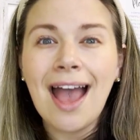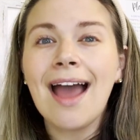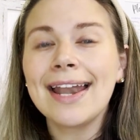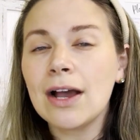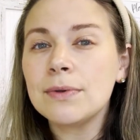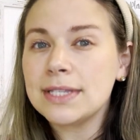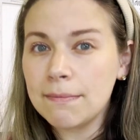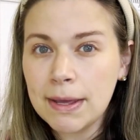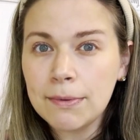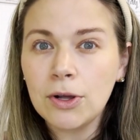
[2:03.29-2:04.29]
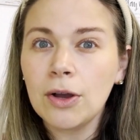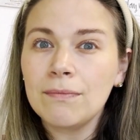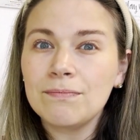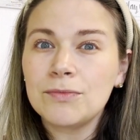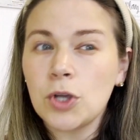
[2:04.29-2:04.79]
Now, some people
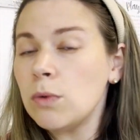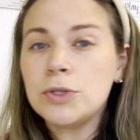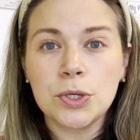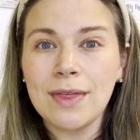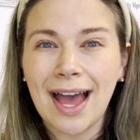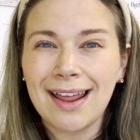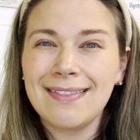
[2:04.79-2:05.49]
don't do that,